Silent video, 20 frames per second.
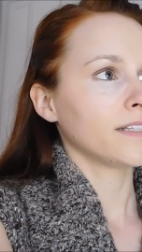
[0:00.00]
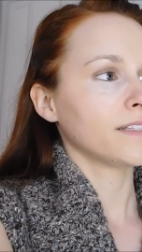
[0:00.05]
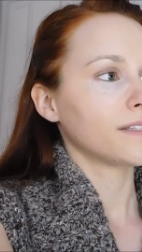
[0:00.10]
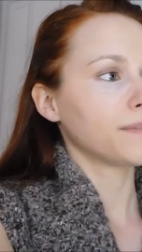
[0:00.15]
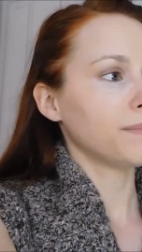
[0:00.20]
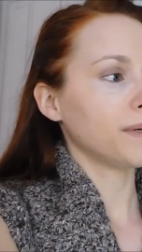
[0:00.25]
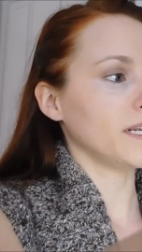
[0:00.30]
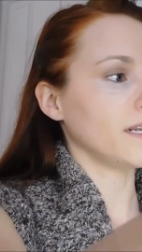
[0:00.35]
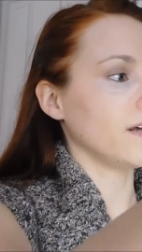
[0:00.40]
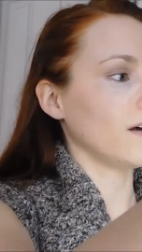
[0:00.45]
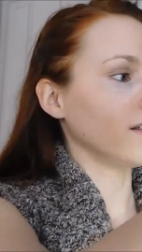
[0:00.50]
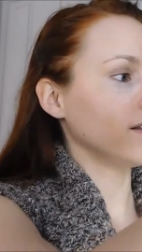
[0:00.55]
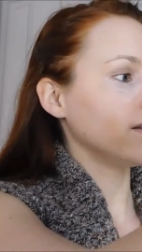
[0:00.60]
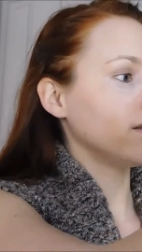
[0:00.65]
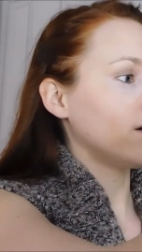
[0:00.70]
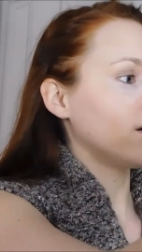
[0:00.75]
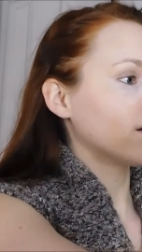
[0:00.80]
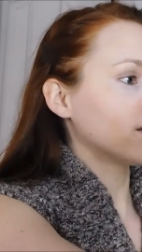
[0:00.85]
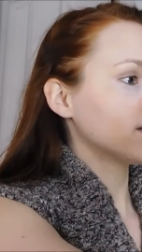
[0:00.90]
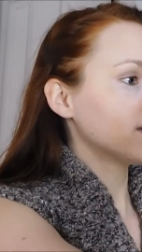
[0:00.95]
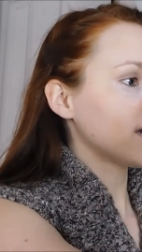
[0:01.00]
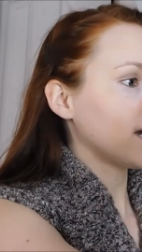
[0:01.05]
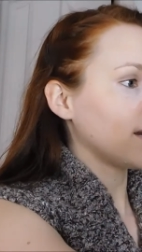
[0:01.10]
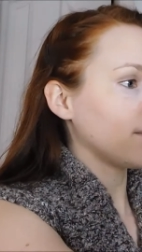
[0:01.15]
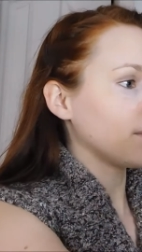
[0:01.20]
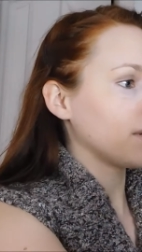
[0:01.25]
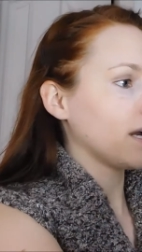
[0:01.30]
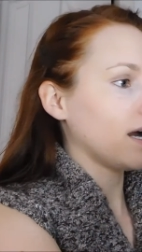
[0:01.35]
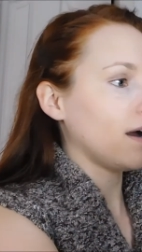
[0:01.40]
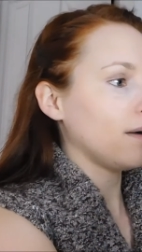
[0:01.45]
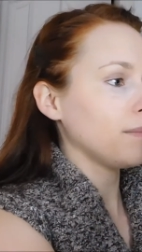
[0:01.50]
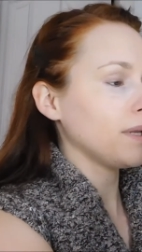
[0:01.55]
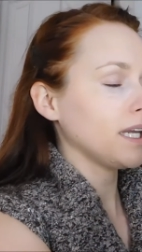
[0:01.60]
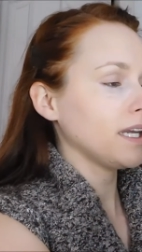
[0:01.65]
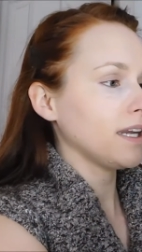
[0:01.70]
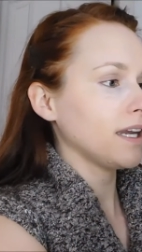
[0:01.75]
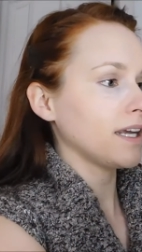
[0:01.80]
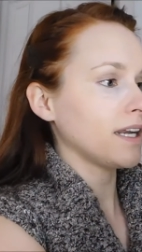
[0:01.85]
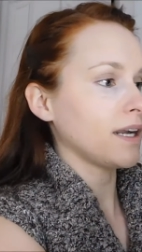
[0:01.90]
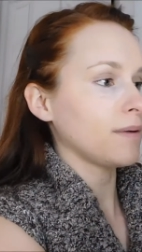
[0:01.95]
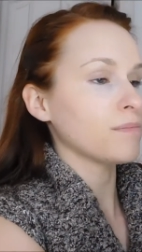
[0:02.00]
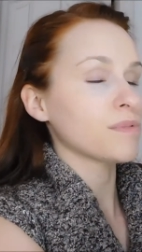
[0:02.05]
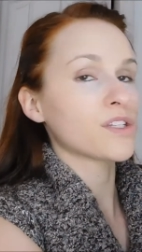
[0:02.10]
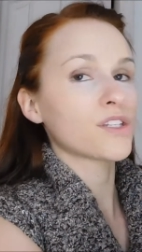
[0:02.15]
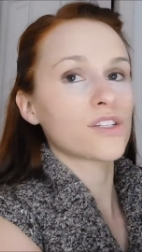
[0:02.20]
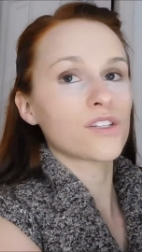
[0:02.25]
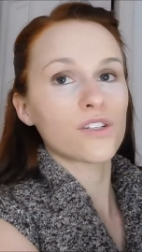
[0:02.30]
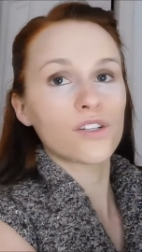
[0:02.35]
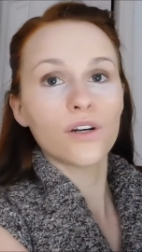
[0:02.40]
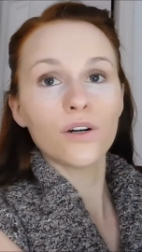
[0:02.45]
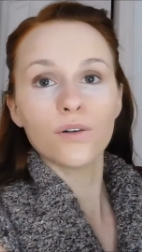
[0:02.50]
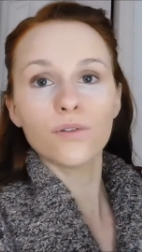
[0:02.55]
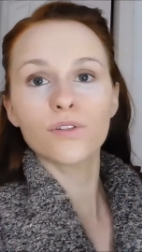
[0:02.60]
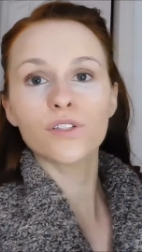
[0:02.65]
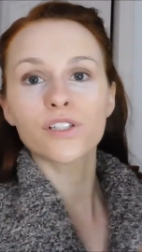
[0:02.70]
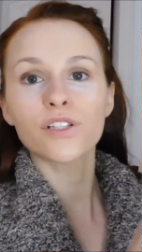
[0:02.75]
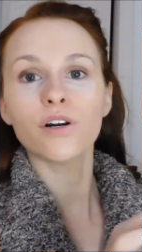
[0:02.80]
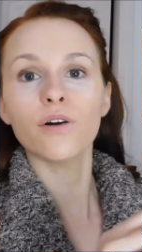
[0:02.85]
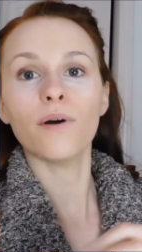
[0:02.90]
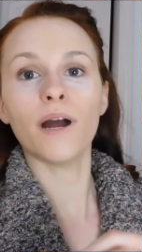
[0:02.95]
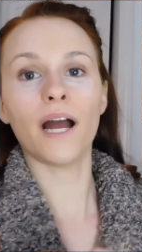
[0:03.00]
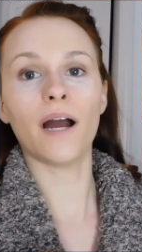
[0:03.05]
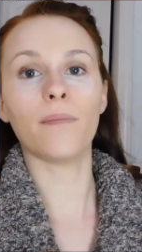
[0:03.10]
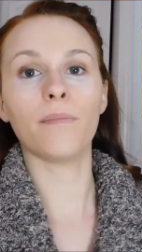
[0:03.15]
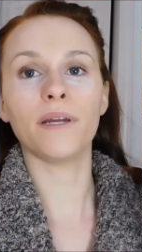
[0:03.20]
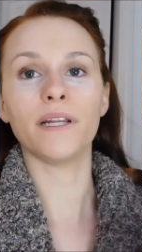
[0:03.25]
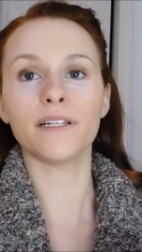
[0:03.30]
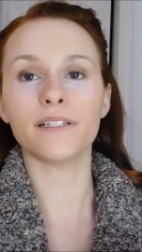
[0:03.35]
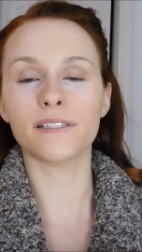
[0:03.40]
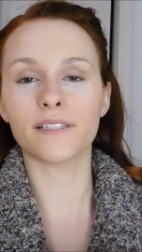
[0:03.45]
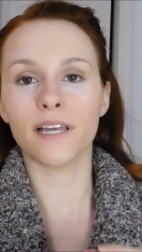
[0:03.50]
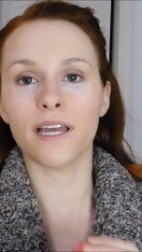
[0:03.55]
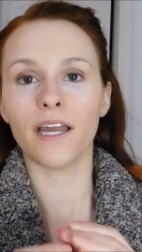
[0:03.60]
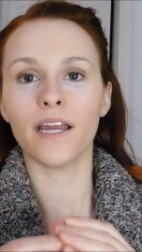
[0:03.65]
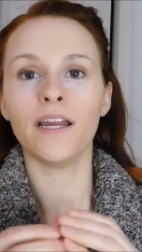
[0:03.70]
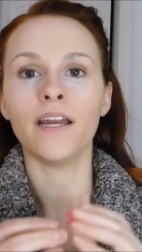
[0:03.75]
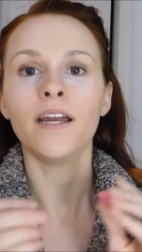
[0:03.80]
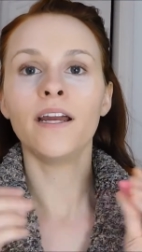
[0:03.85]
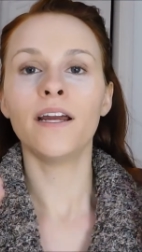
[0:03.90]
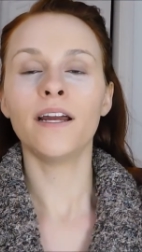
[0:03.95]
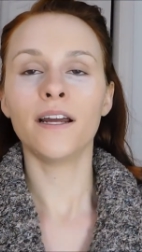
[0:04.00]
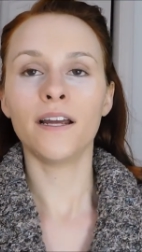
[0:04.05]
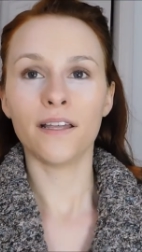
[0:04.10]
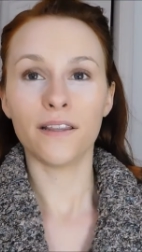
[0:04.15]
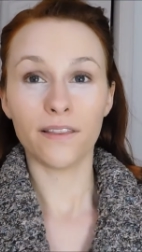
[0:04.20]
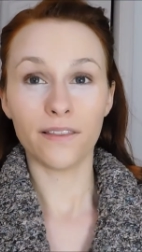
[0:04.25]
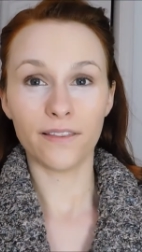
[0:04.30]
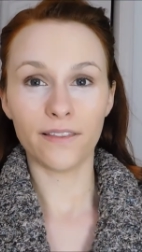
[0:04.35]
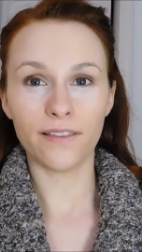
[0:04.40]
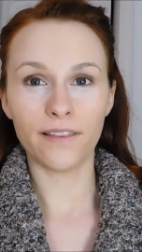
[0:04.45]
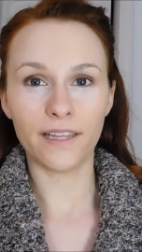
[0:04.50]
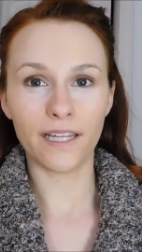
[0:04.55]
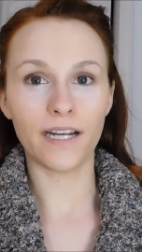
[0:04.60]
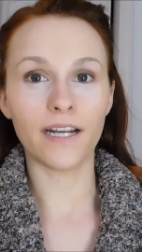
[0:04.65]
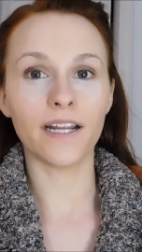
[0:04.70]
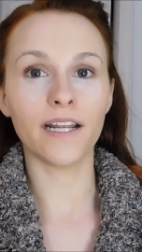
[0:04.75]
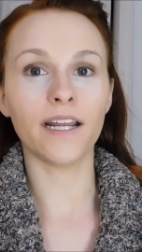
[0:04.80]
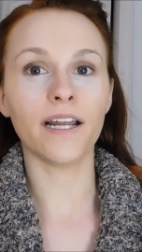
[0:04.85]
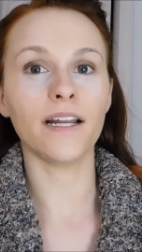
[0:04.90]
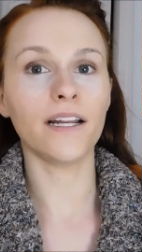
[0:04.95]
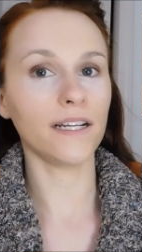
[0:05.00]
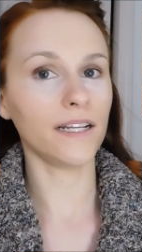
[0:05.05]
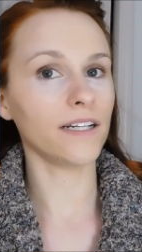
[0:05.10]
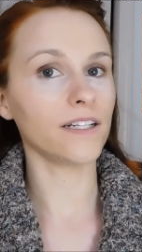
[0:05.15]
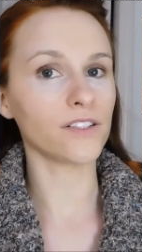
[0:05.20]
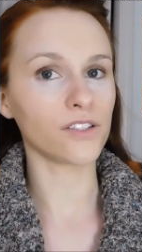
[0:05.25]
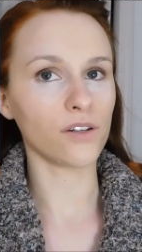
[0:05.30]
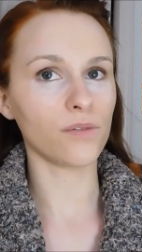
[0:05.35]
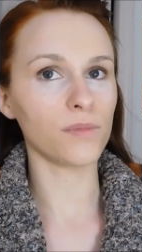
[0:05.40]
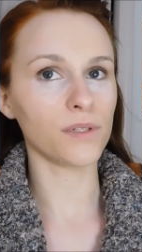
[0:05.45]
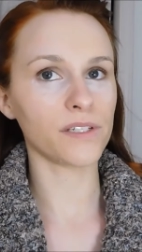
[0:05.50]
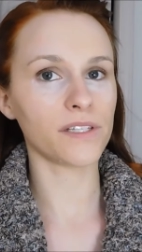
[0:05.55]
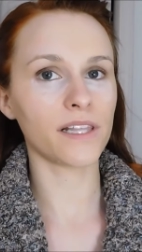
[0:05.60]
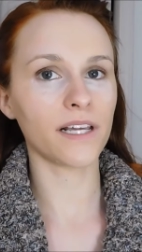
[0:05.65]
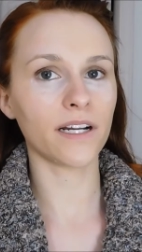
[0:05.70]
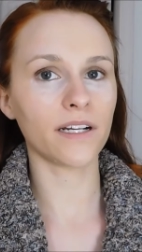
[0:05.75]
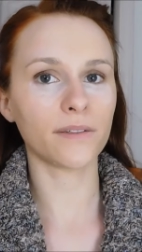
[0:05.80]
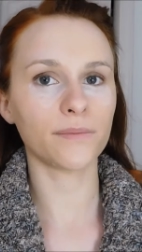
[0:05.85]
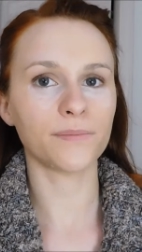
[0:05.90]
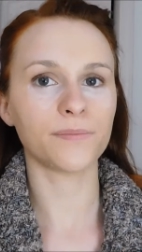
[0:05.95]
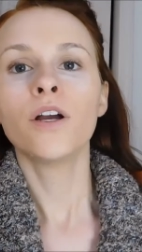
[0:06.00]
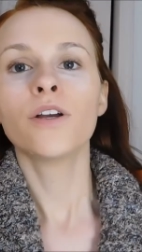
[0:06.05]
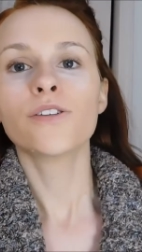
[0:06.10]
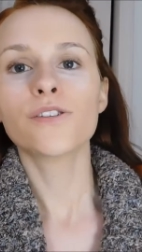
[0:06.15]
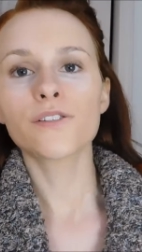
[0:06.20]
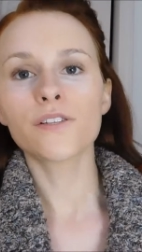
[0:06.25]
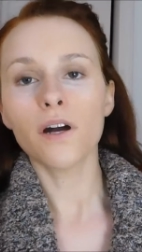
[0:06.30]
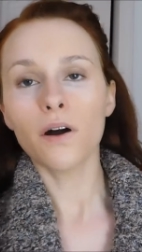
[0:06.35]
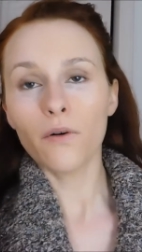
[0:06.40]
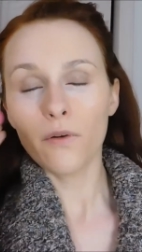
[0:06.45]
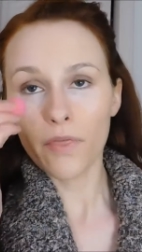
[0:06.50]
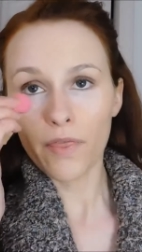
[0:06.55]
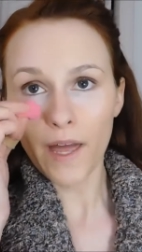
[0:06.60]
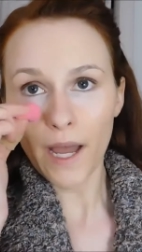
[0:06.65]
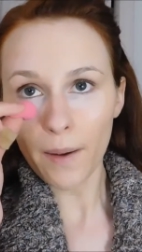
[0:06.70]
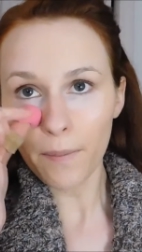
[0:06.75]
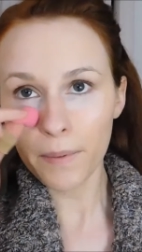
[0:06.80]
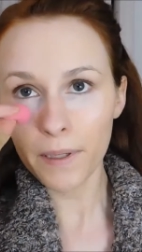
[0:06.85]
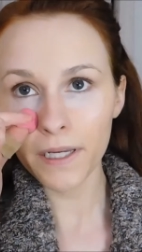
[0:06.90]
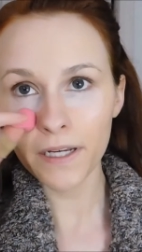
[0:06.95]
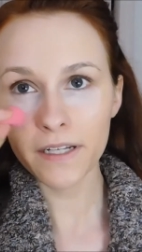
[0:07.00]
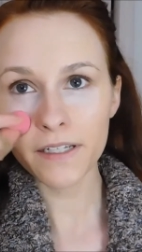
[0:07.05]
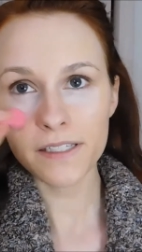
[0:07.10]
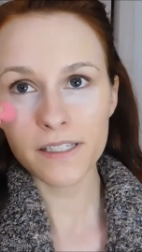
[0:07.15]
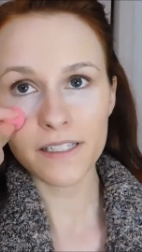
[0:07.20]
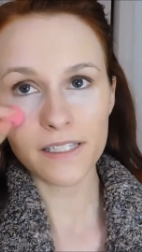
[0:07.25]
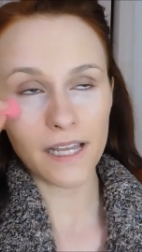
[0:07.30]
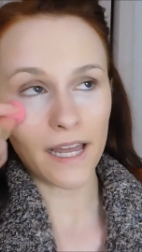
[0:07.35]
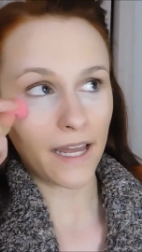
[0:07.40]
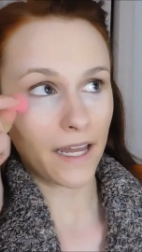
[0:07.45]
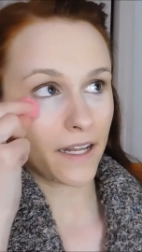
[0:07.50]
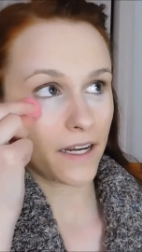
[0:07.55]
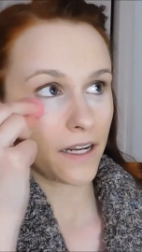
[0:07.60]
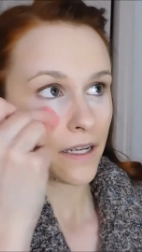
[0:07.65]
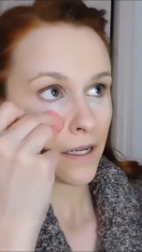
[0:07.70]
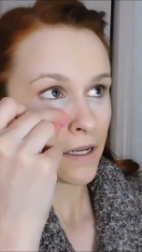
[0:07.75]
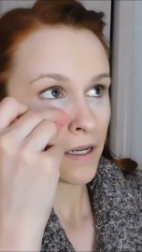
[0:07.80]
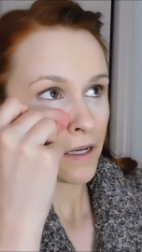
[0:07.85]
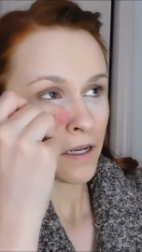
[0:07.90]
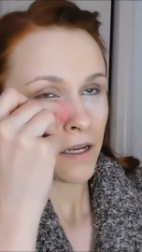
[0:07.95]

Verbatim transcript: It's been a long time coming, and I'm so happy to say that it is almost there. So that being said,